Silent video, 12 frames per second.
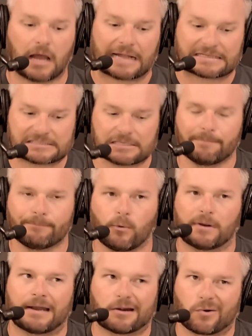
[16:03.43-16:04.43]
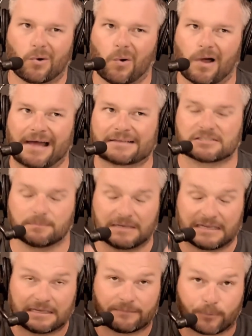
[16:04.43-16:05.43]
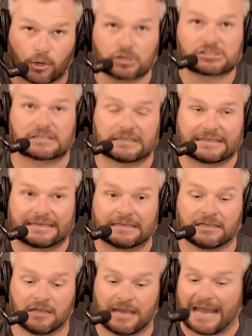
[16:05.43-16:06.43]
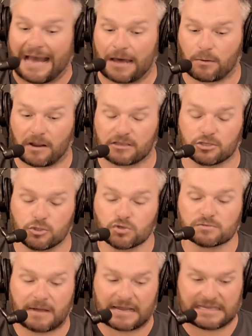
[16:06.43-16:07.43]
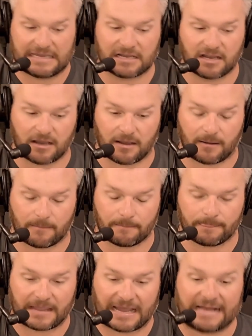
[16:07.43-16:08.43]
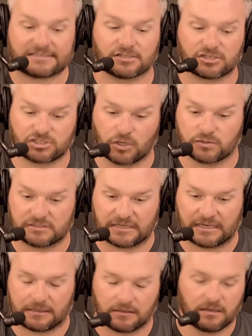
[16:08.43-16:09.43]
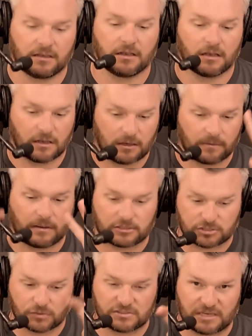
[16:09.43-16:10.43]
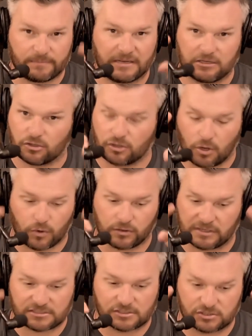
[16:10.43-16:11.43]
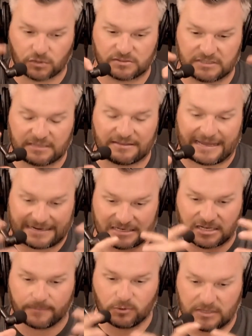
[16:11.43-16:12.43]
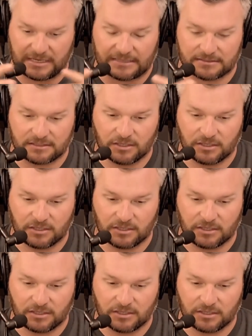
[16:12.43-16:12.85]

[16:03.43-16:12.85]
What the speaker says: At some point, our goal has to be personally, how do I use my income as an associate being you're an owner, as an associate, that income you get,